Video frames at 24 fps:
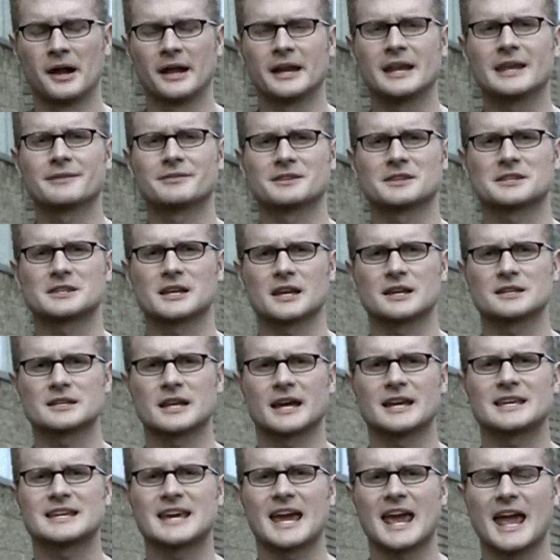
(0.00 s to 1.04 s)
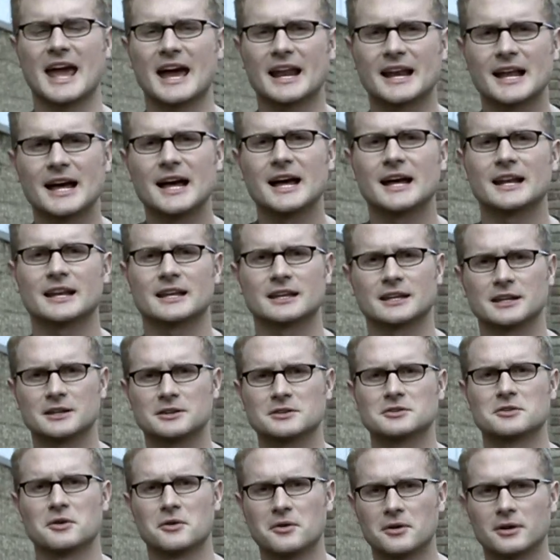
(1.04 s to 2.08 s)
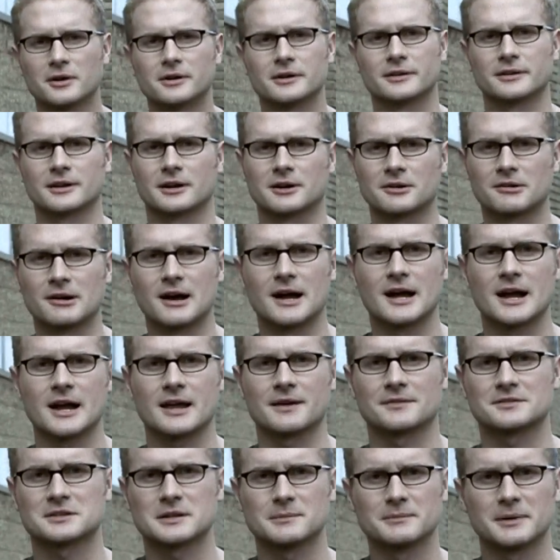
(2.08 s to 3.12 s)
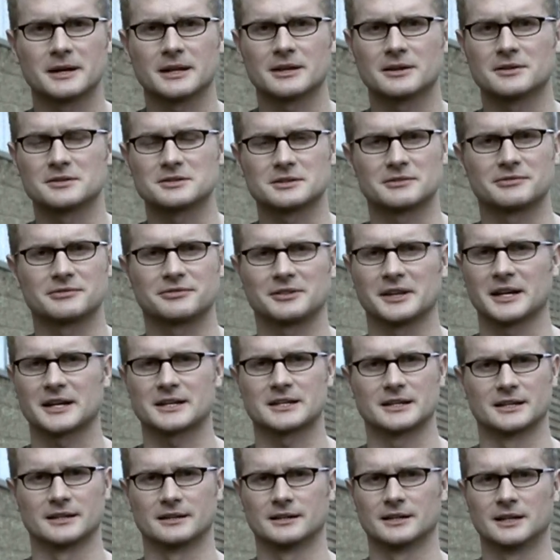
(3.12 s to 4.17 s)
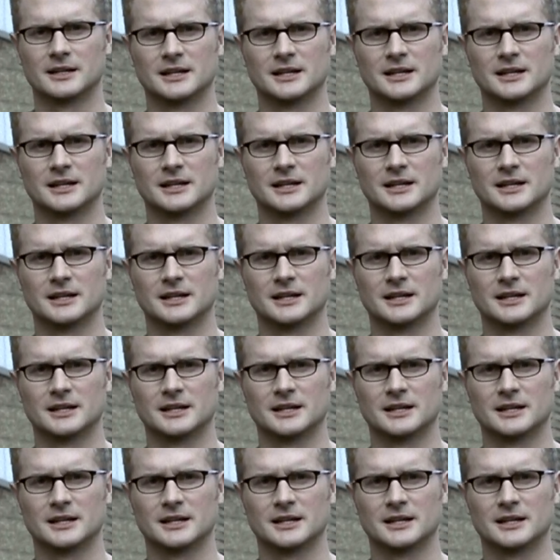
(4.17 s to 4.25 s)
He even says, I cannot ignore the cry of somebody who's afflicted.